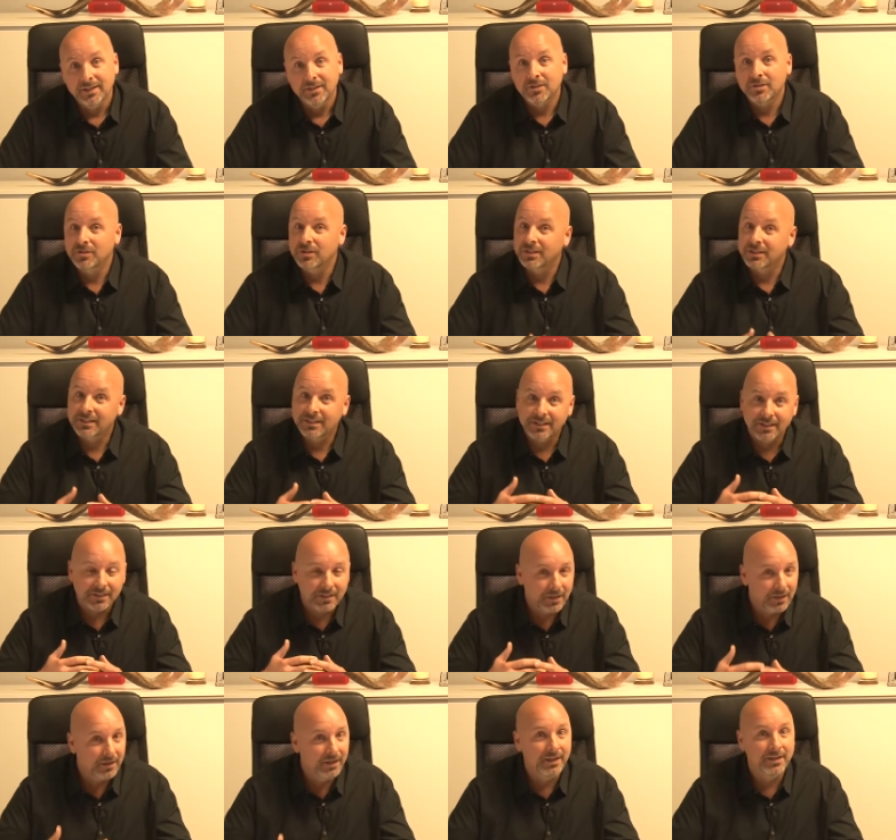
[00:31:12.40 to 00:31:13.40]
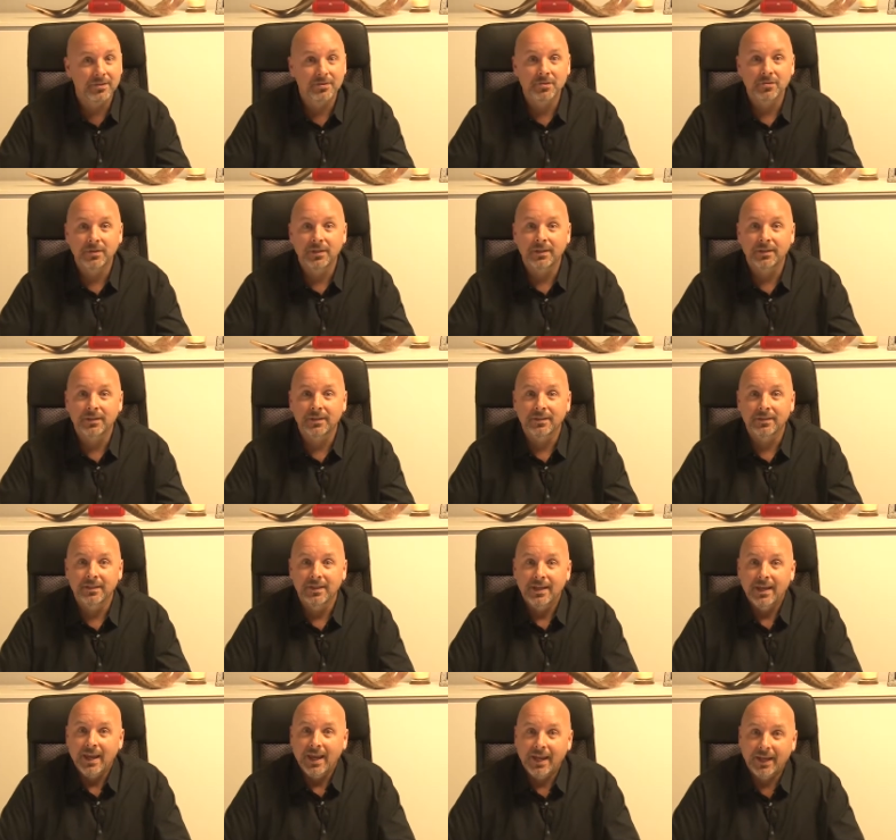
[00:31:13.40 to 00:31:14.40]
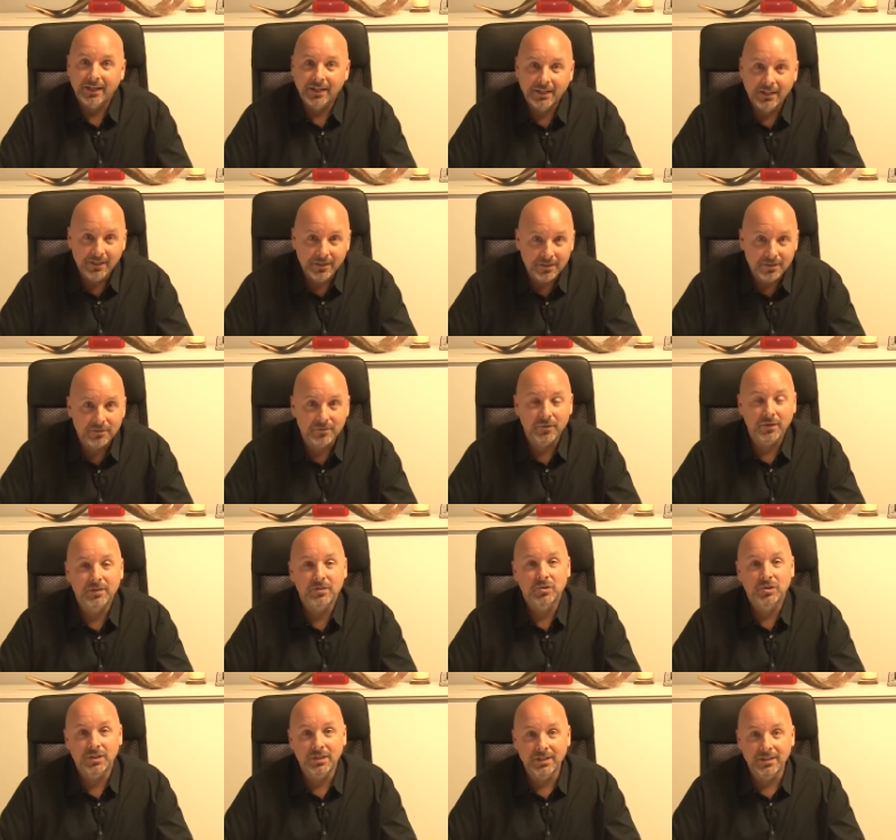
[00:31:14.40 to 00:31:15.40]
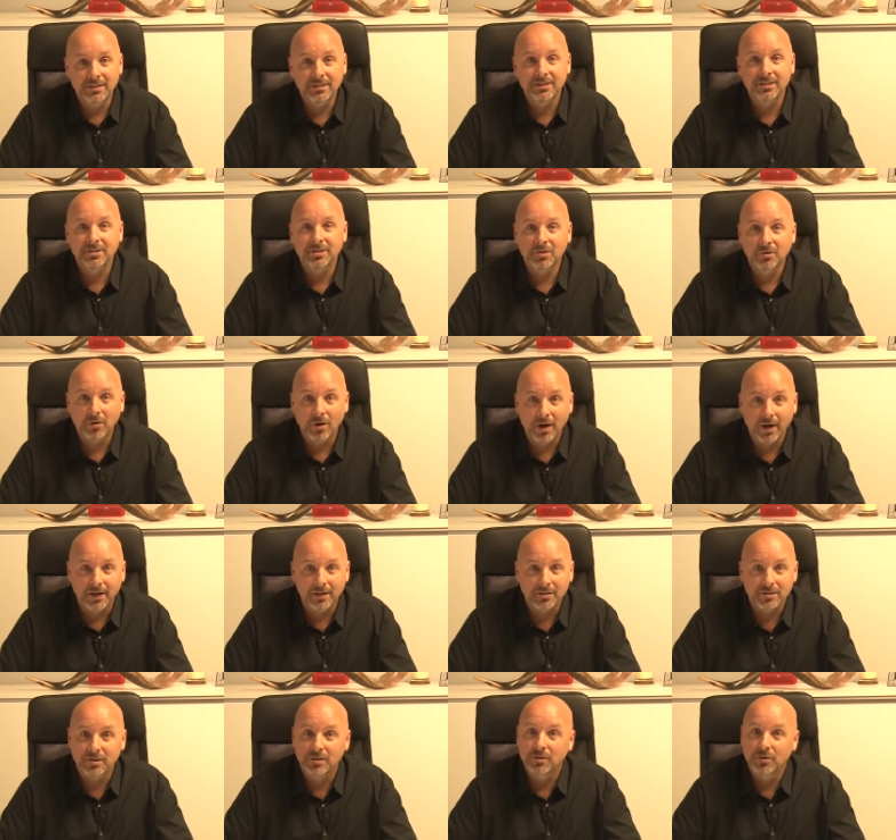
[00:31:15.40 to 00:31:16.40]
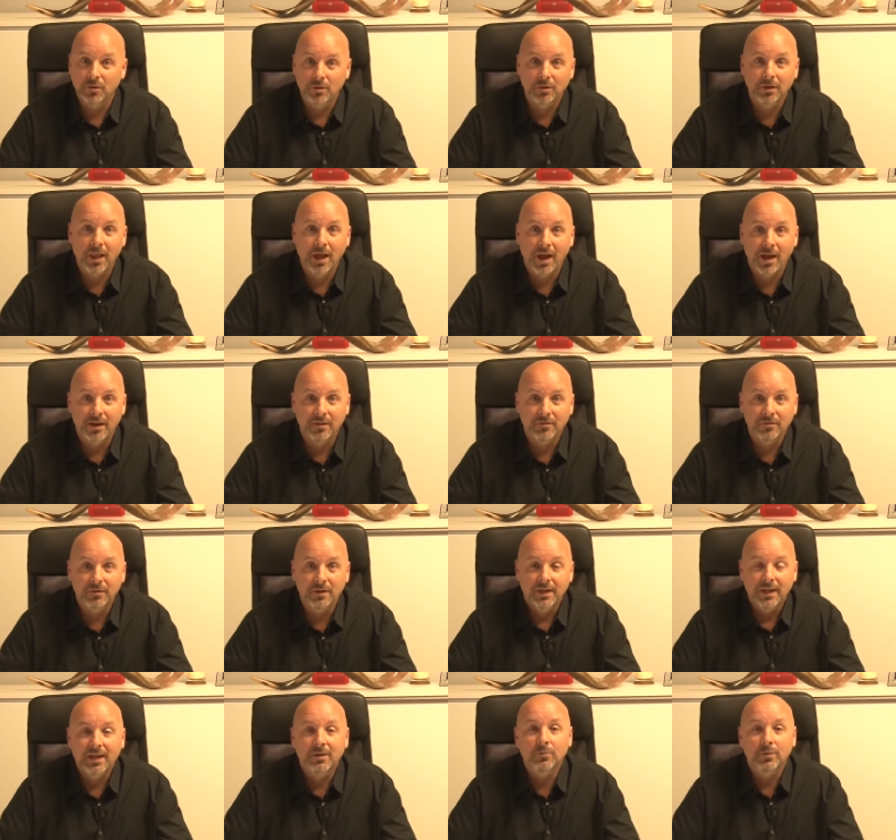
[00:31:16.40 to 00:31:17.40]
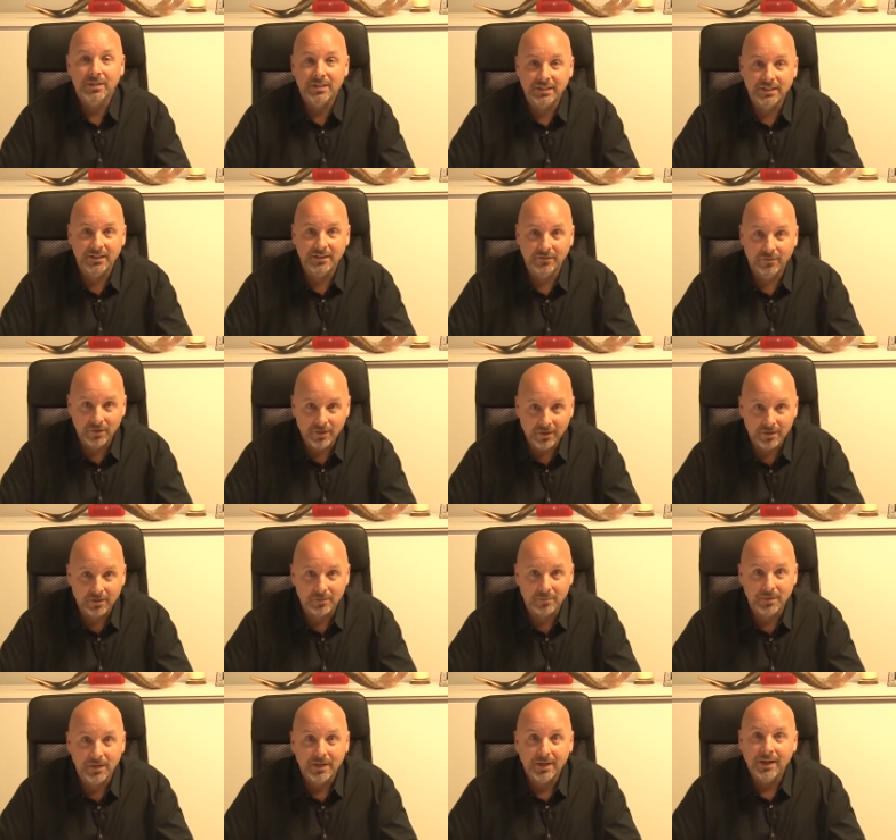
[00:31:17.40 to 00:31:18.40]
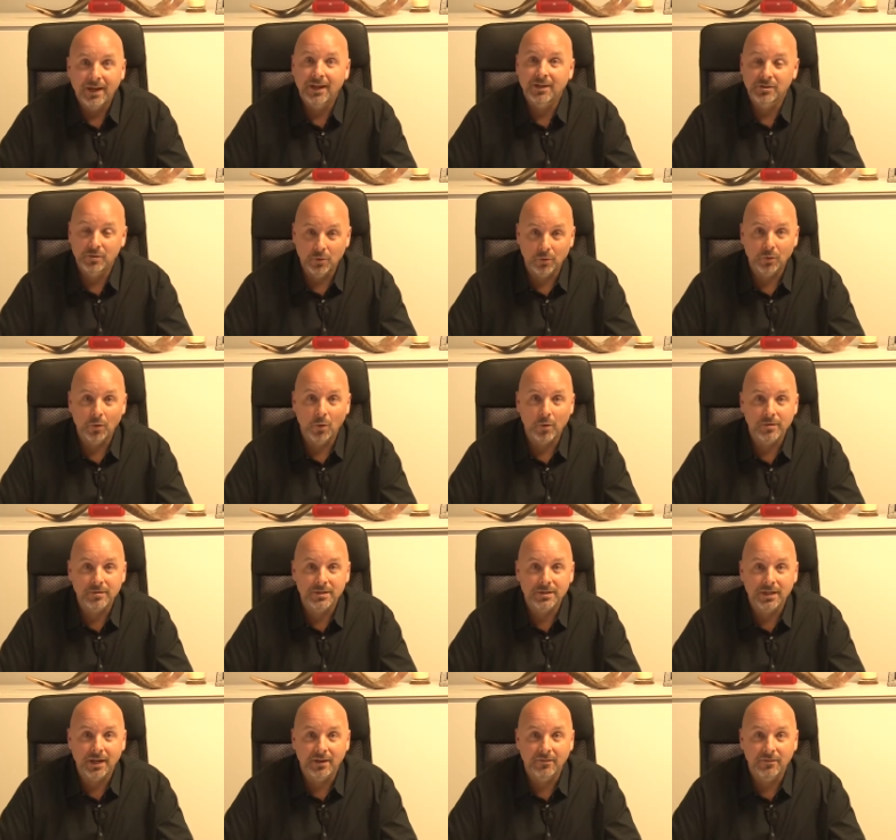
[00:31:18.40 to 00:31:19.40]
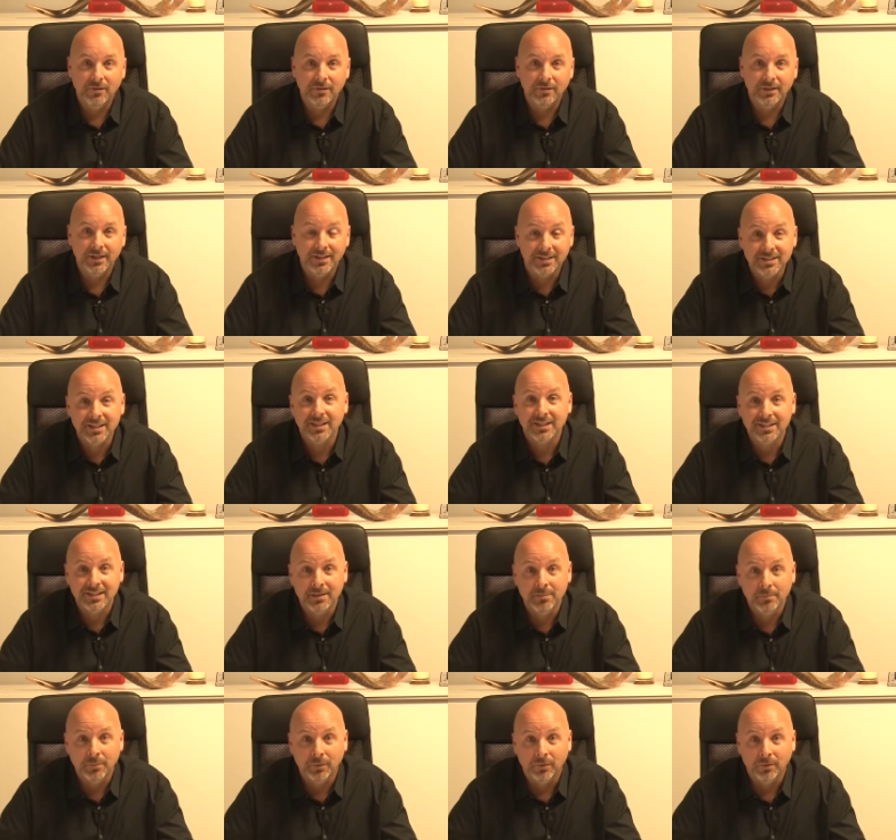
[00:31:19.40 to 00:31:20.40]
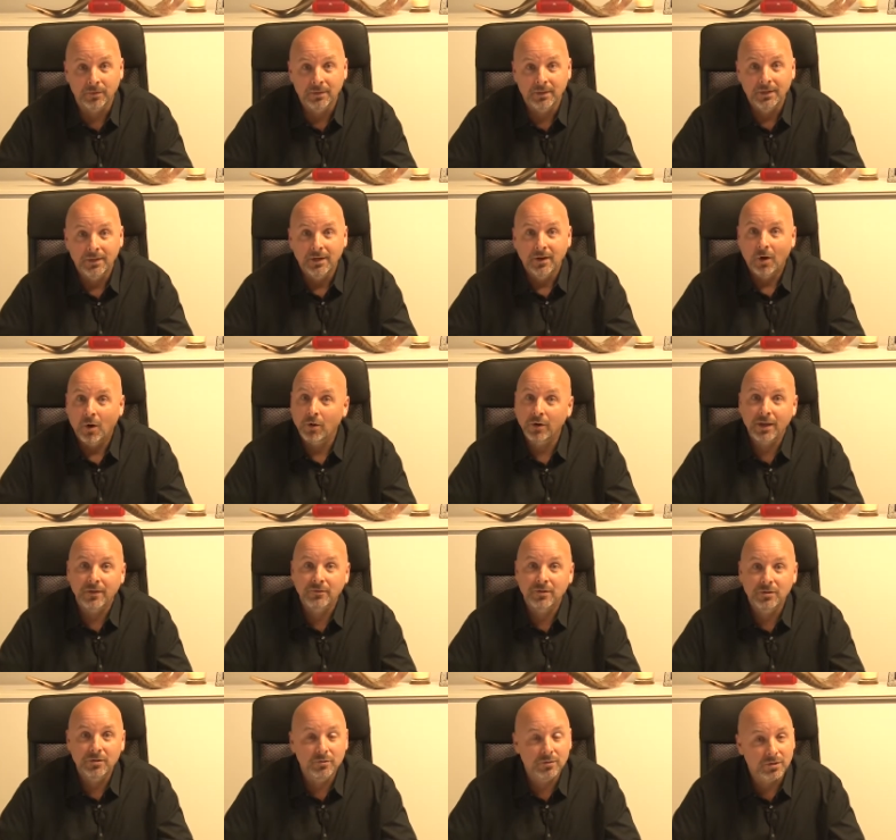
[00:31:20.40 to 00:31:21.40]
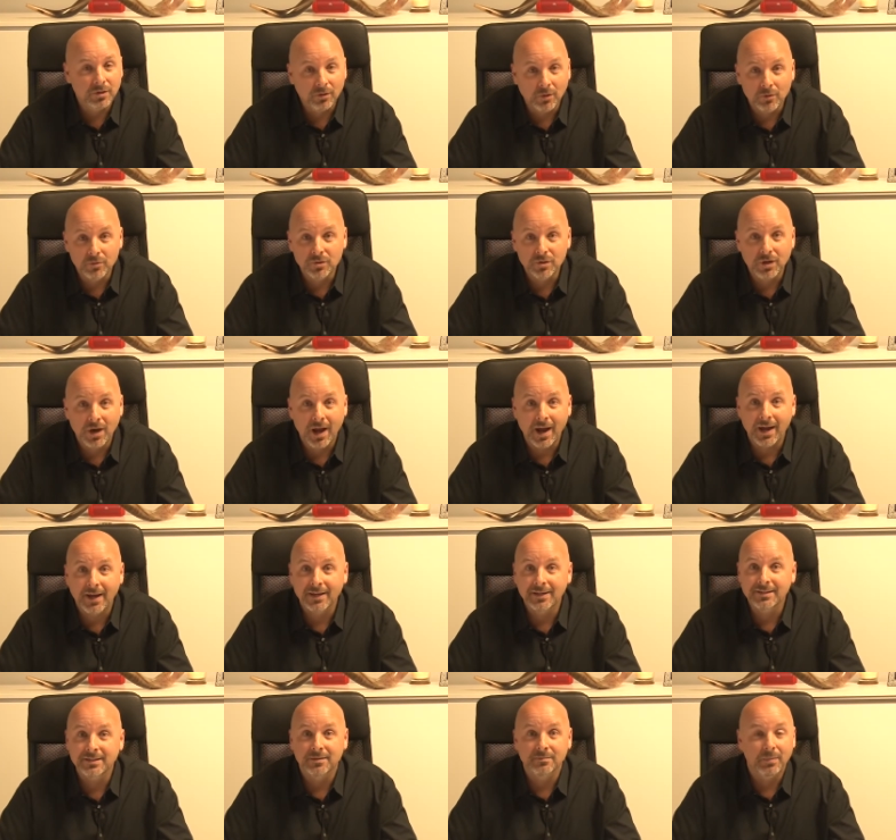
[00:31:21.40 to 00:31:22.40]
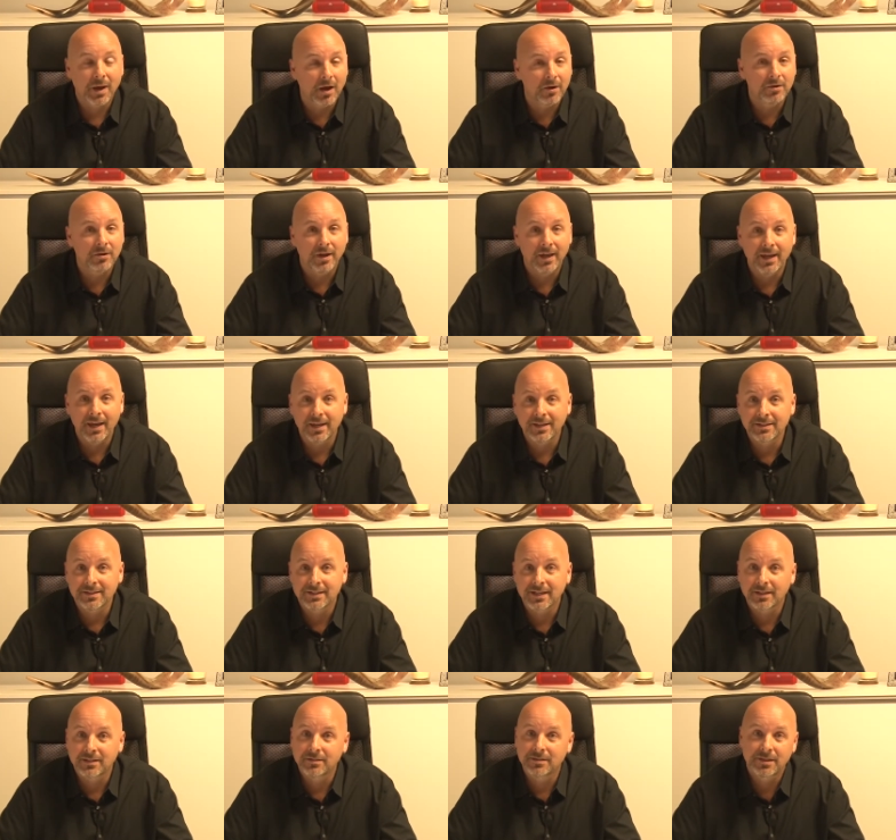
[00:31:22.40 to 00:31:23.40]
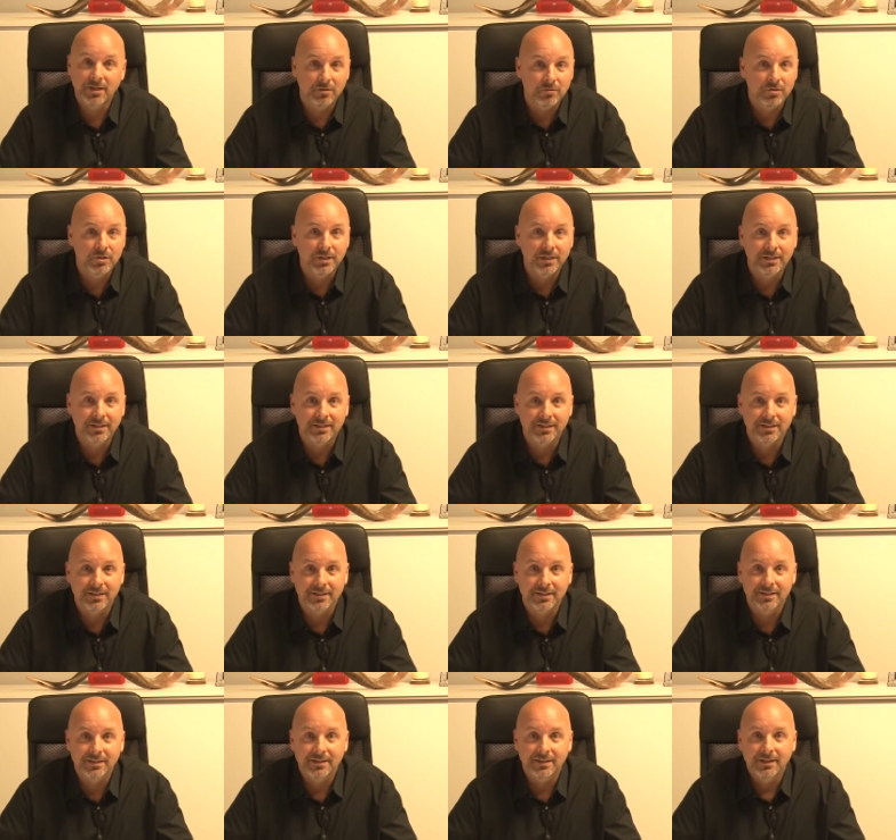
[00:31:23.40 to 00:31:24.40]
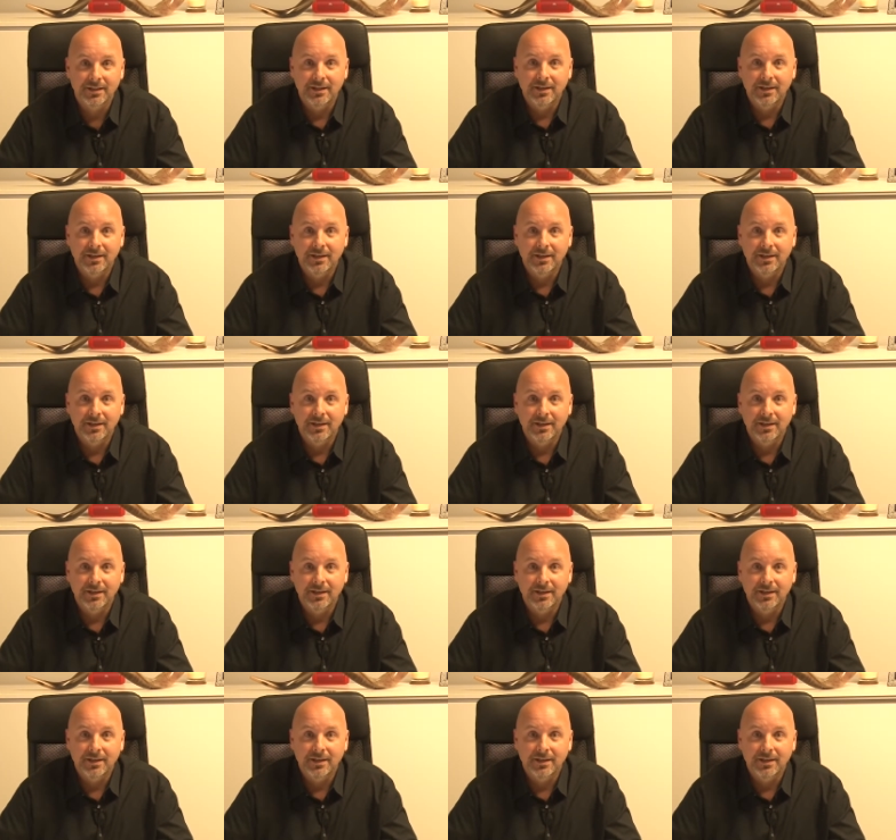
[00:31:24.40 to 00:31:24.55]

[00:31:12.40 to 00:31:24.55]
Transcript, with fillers: to just enter in and give jesus christ your life and receive him as your lord and savior it's this simple all you have to do is close your eyes and bow your head and say, Dear Jesus,